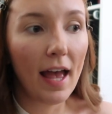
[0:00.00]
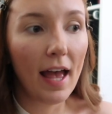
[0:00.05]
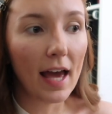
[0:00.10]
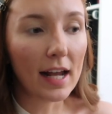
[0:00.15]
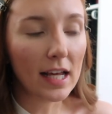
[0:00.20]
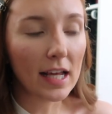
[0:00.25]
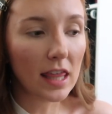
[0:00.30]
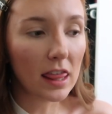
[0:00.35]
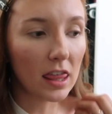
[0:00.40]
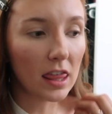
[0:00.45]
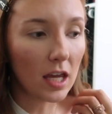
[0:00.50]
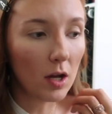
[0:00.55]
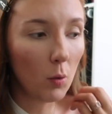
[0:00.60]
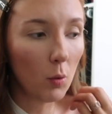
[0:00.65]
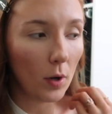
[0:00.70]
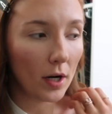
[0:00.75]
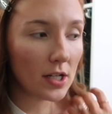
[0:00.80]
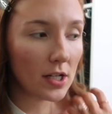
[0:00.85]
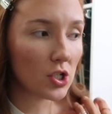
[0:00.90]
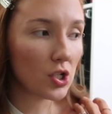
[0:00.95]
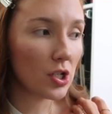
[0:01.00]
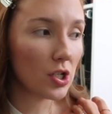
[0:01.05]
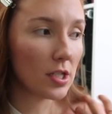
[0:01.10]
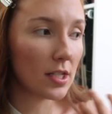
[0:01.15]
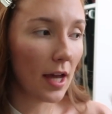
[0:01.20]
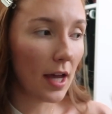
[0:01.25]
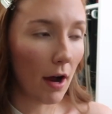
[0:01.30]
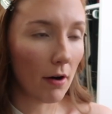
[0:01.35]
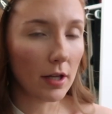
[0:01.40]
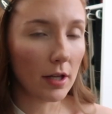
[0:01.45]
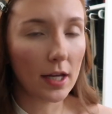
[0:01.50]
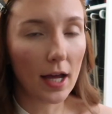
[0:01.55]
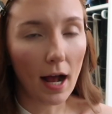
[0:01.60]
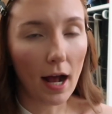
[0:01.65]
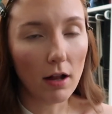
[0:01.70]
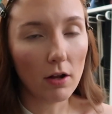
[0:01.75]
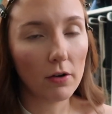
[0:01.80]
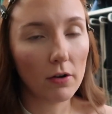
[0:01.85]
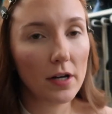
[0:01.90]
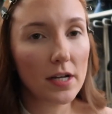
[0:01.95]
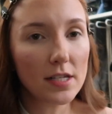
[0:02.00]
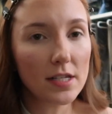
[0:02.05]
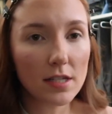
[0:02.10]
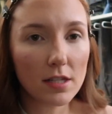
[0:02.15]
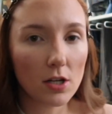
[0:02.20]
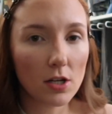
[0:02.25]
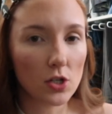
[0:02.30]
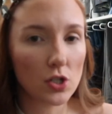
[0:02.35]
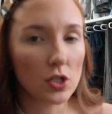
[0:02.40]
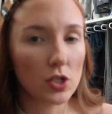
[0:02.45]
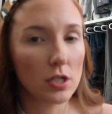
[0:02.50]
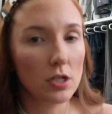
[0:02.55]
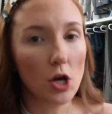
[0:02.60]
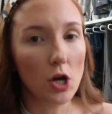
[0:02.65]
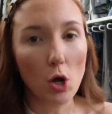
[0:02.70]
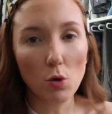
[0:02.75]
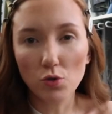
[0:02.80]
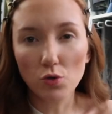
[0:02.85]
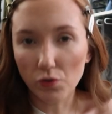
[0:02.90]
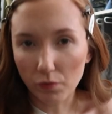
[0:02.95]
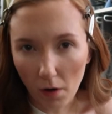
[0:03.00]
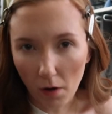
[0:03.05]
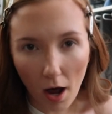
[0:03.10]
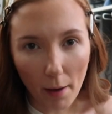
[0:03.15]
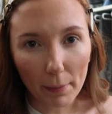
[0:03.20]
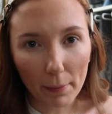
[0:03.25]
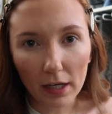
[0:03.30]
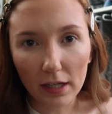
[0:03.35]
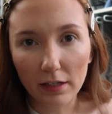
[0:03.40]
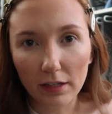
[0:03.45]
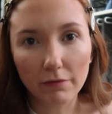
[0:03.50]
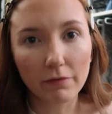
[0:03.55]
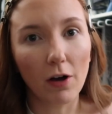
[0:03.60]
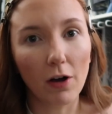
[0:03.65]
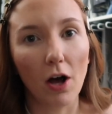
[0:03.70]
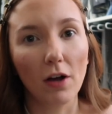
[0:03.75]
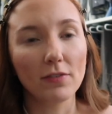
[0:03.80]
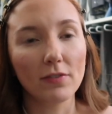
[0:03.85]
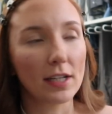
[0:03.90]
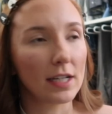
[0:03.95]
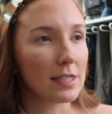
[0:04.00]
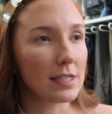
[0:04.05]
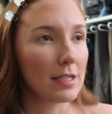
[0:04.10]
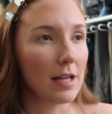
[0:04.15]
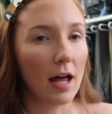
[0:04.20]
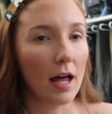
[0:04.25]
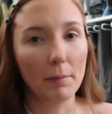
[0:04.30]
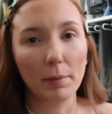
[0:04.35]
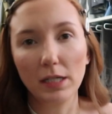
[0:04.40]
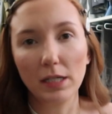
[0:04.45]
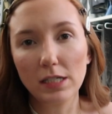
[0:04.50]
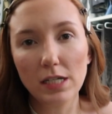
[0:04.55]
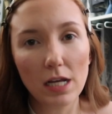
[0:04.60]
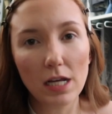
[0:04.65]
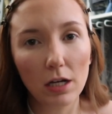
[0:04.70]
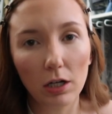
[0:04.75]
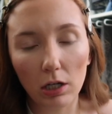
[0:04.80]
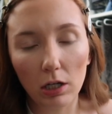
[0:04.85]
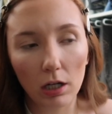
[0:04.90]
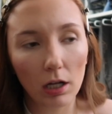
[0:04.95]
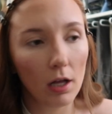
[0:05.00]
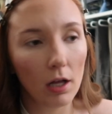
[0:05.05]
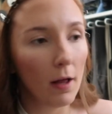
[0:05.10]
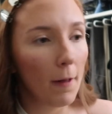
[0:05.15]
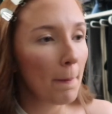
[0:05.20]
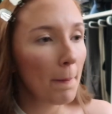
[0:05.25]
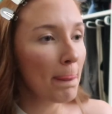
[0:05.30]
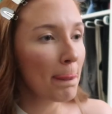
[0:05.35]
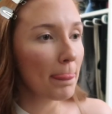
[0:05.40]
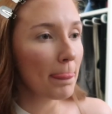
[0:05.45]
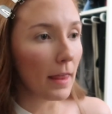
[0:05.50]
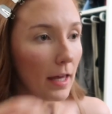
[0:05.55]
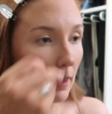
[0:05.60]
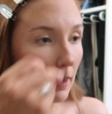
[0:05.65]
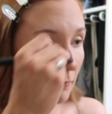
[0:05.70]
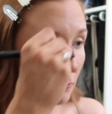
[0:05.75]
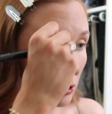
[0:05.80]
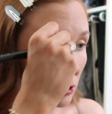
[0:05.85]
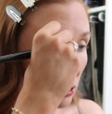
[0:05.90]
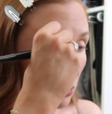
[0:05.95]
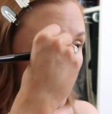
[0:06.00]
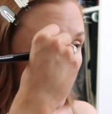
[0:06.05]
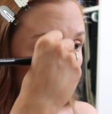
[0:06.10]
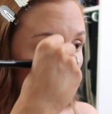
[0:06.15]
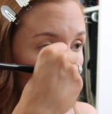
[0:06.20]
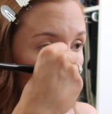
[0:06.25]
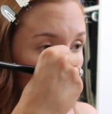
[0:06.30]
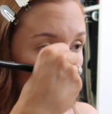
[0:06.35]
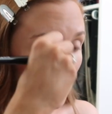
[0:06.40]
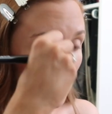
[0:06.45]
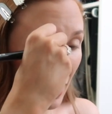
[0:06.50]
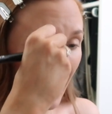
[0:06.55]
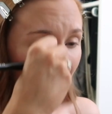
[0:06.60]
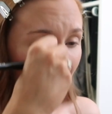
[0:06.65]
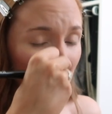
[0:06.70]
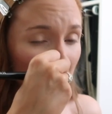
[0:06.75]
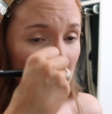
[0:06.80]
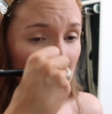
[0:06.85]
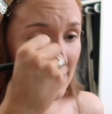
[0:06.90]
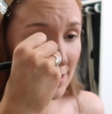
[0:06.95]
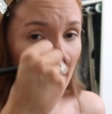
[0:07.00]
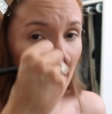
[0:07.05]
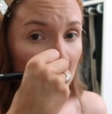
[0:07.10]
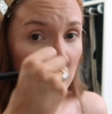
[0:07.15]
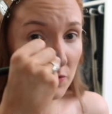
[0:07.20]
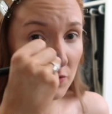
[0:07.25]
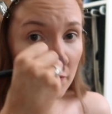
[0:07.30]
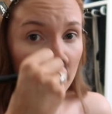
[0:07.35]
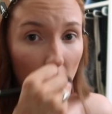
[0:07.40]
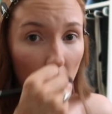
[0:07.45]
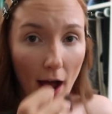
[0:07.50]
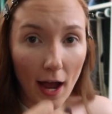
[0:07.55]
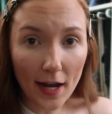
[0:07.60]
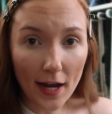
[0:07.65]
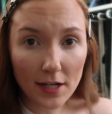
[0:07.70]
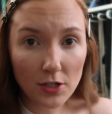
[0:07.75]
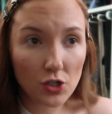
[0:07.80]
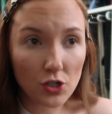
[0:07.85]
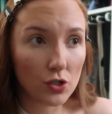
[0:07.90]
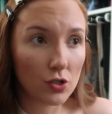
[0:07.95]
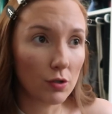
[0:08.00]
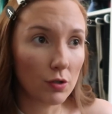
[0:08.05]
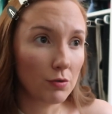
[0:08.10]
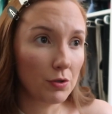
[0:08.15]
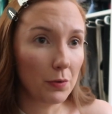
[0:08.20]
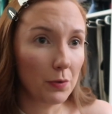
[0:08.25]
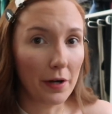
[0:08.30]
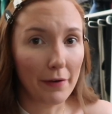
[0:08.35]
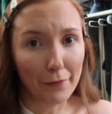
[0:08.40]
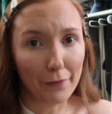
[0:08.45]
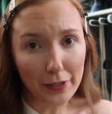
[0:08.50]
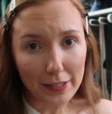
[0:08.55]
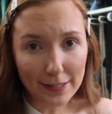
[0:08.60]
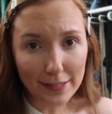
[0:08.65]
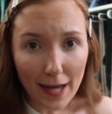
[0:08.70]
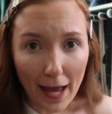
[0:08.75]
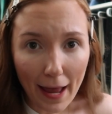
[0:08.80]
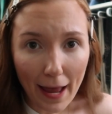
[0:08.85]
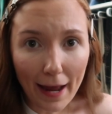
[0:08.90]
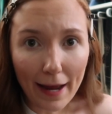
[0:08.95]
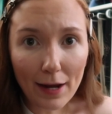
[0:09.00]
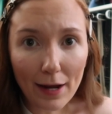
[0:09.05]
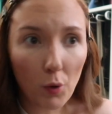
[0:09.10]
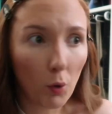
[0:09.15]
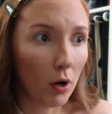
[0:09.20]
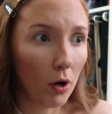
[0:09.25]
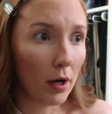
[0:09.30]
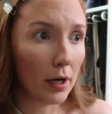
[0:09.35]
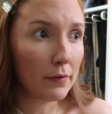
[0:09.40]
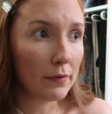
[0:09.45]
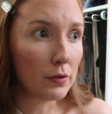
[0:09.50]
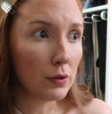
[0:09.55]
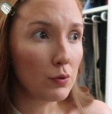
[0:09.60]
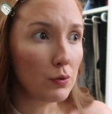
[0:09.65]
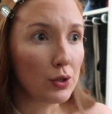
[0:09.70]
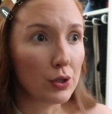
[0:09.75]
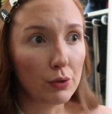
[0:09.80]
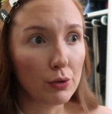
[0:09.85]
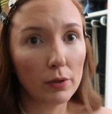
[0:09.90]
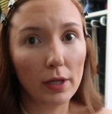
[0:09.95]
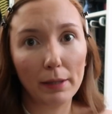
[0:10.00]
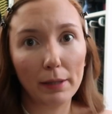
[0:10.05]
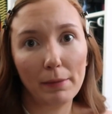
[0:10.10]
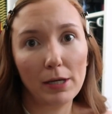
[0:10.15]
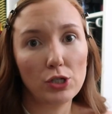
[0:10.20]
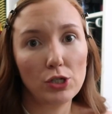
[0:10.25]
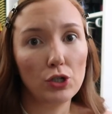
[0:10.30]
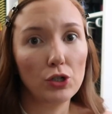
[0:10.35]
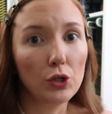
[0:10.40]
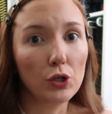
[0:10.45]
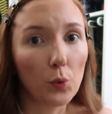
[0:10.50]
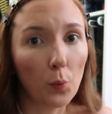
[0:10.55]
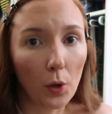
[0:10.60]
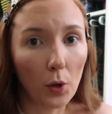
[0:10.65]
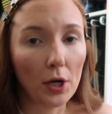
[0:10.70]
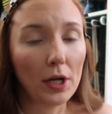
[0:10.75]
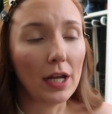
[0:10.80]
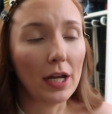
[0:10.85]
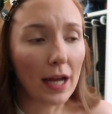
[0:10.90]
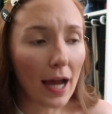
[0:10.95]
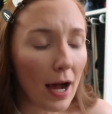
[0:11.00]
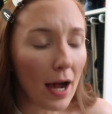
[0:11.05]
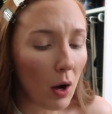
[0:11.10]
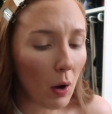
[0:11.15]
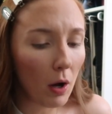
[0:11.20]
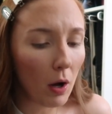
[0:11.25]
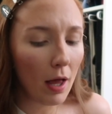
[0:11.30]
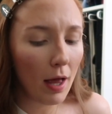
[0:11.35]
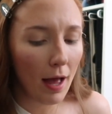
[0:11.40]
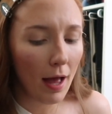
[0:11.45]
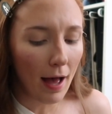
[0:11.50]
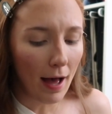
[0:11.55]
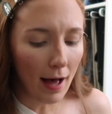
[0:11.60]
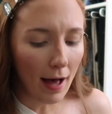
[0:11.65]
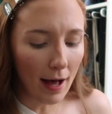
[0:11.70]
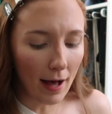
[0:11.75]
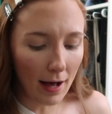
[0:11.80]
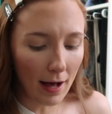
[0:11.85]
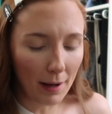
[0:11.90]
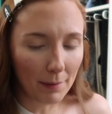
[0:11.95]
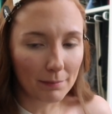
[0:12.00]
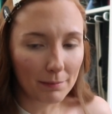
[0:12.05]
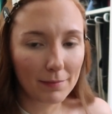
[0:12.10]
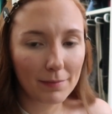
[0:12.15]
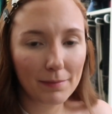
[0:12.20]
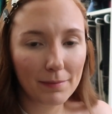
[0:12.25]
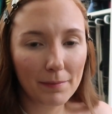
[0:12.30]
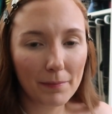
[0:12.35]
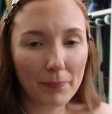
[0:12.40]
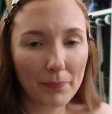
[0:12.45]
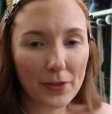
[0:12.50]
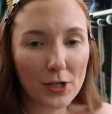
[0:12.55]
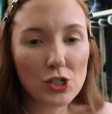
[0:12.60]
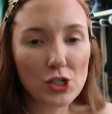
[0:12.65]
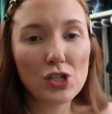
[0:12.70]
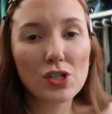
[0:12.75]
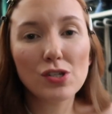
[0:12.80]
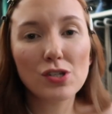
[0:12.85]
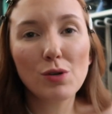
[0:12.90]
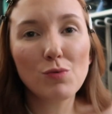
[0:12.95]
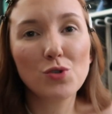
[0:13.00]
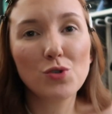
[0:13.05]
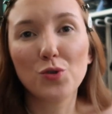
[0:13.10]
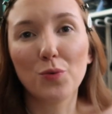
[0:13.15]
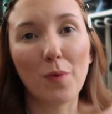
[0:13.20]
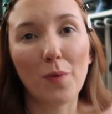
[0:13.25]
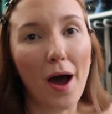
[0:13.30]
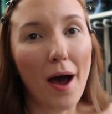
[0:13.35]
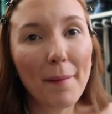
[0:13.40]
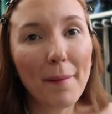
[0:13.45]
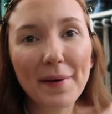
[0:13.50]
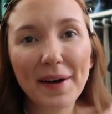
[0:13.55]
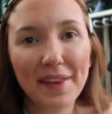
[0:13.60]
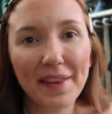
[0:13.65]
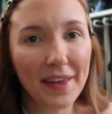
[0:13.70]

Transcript: And I think when it's just counting calories, there's no drama involved. Like it's not a big deal. If you go over your calories, that's fine. Just don't do it every day. Or if you do, like make sure you're working out. Um, there's just no drama